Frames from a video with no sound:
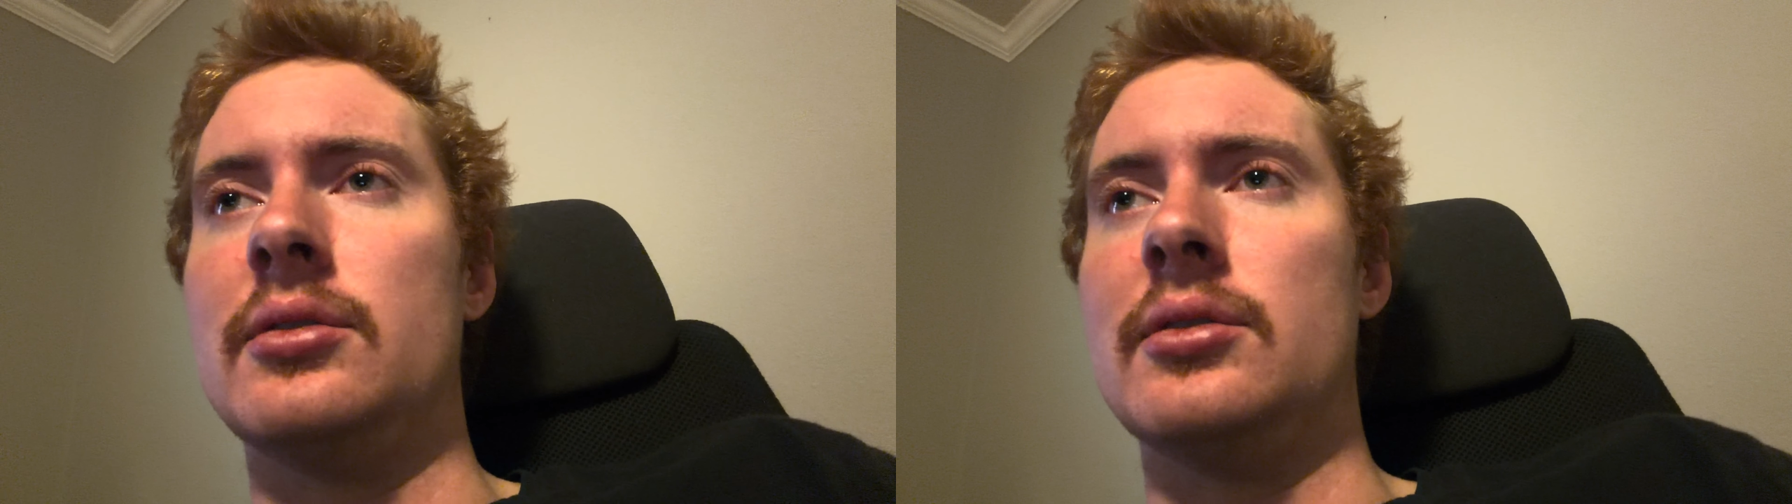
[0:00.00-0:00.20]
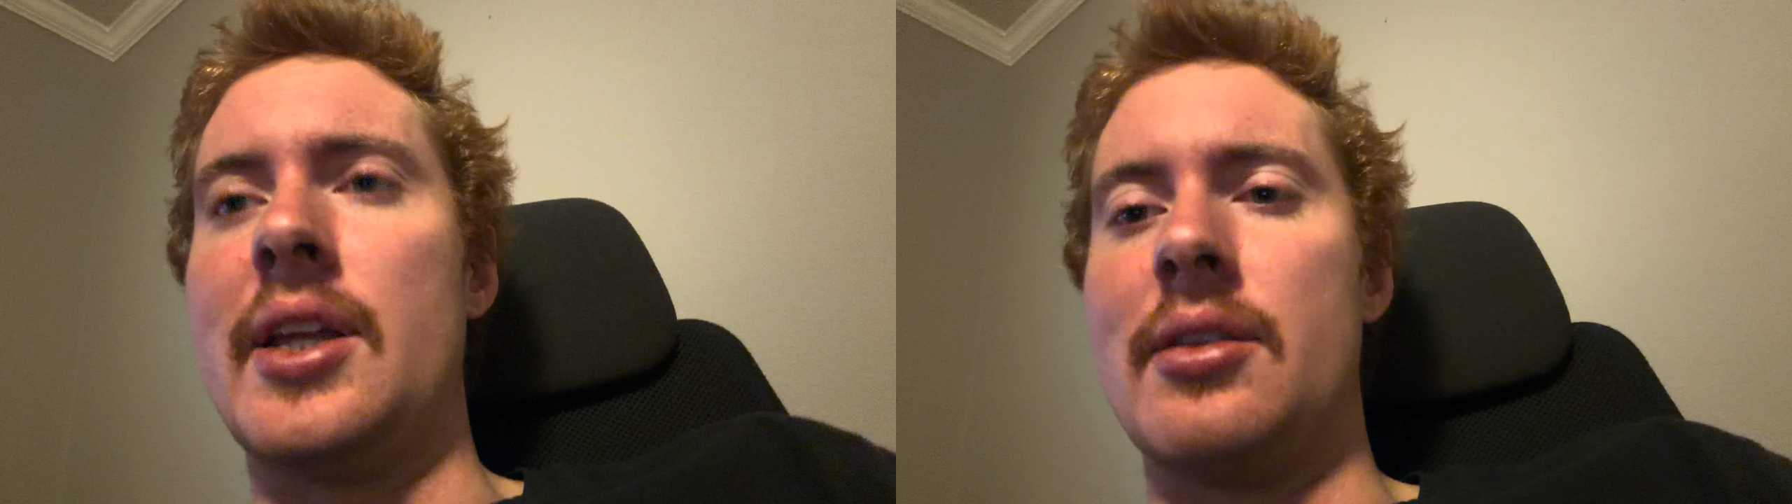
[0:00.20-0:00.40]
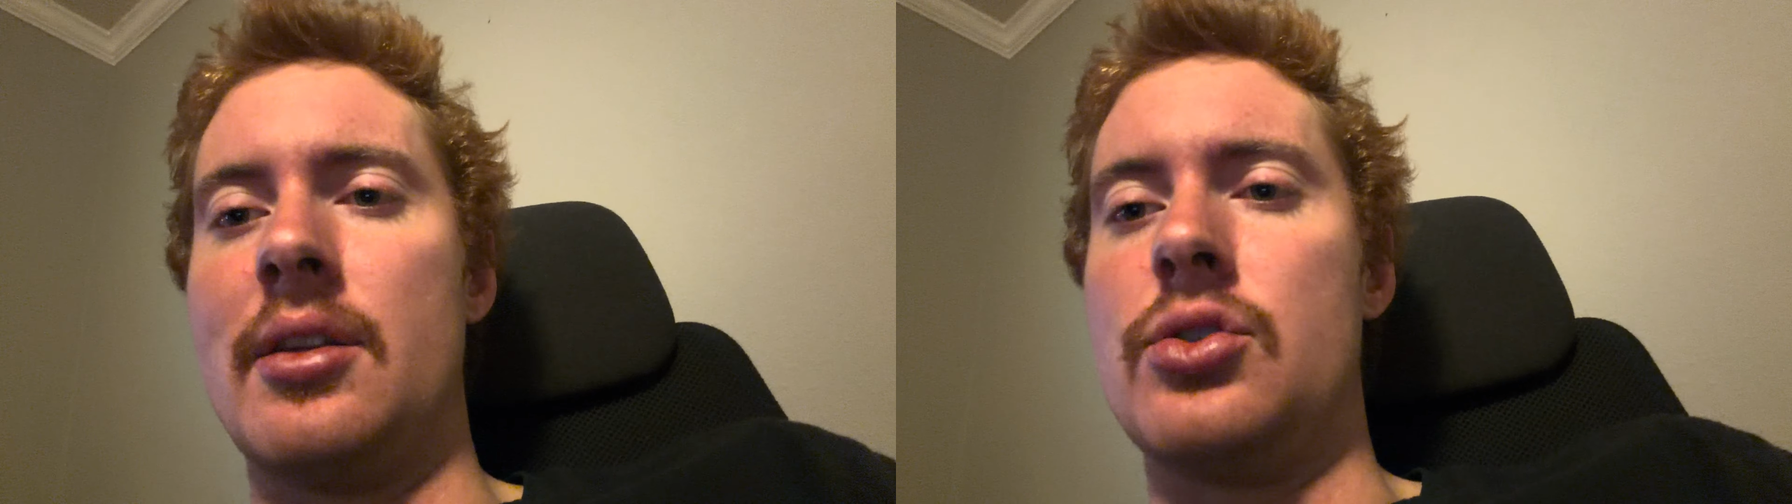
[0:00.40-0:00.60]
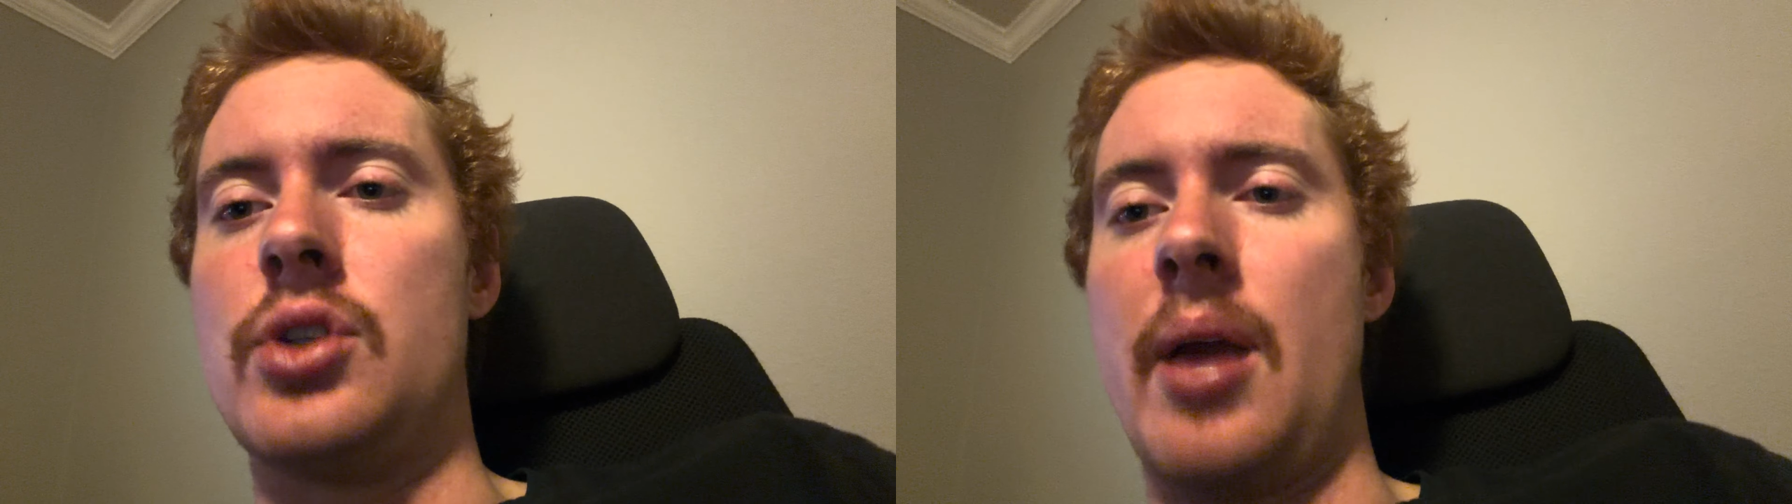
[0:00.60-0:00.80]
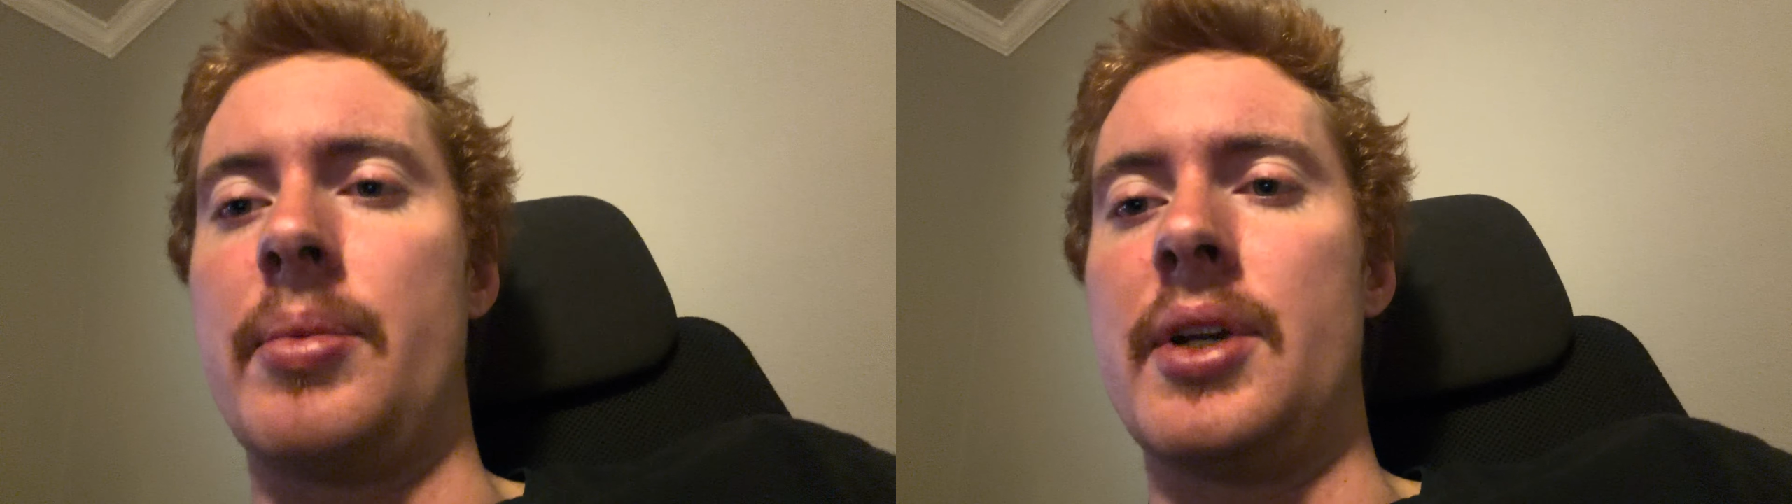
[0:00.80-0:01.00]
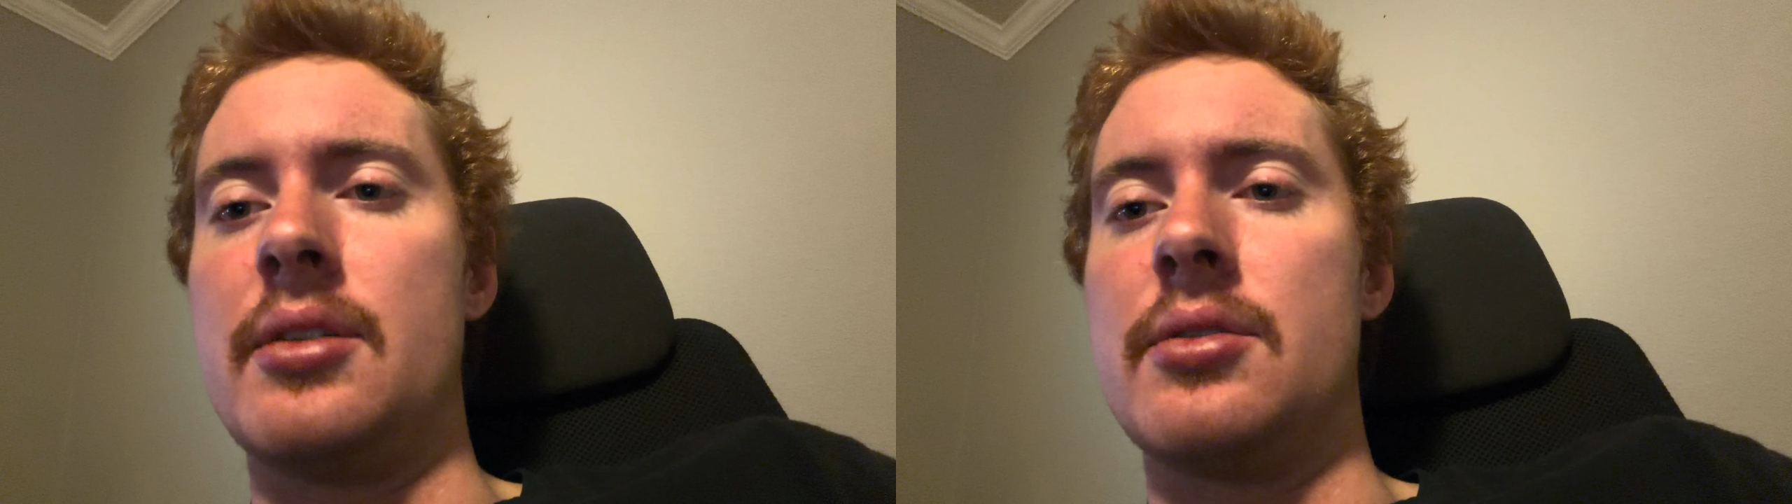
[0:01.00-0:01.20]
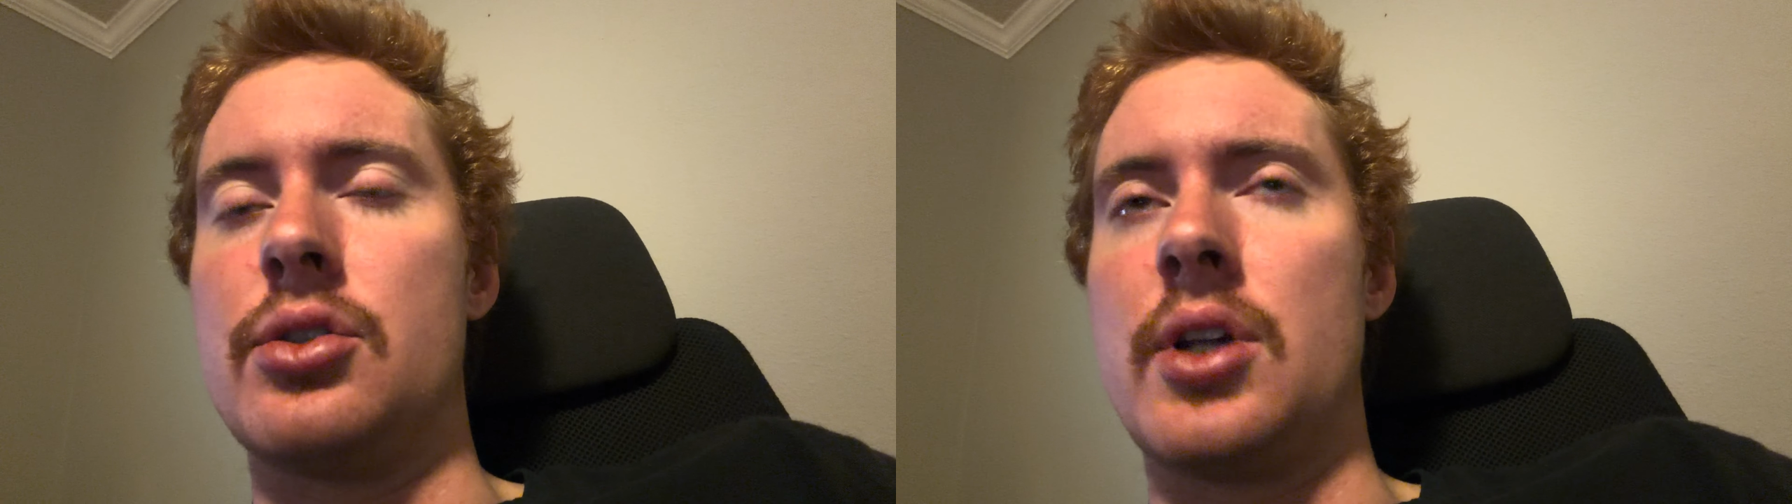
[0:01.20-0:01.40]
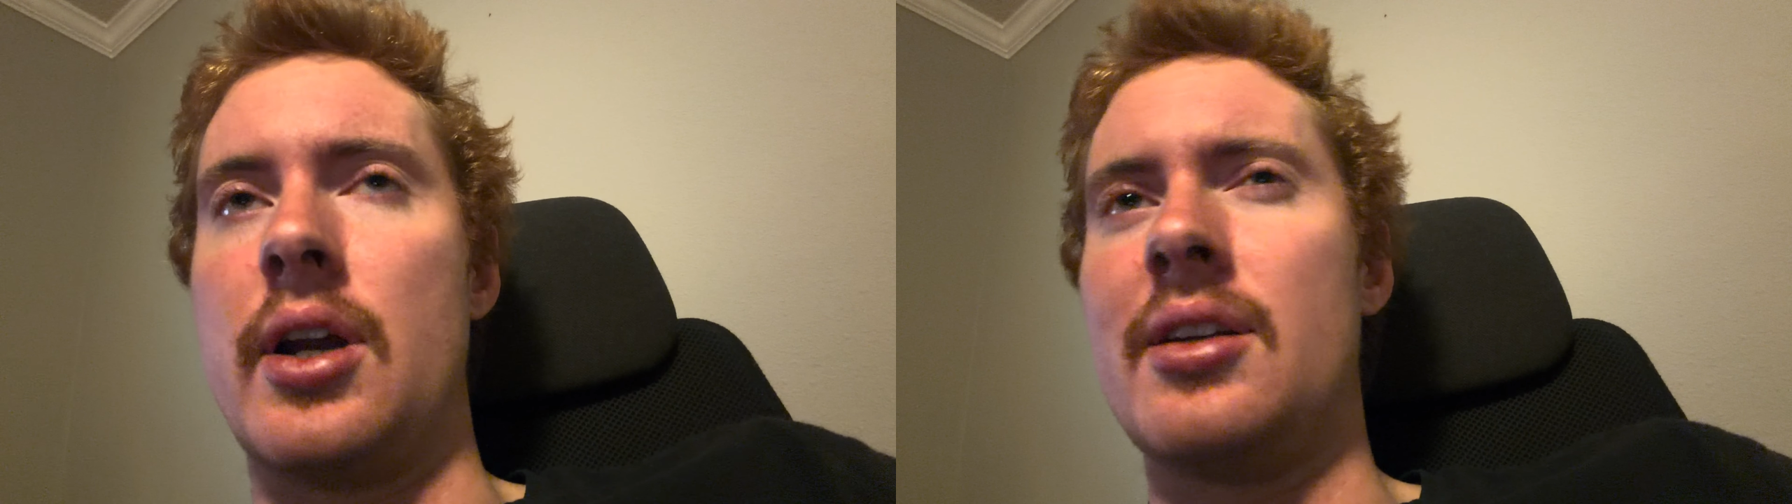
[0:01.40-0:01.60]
in the Japanese or Chinese,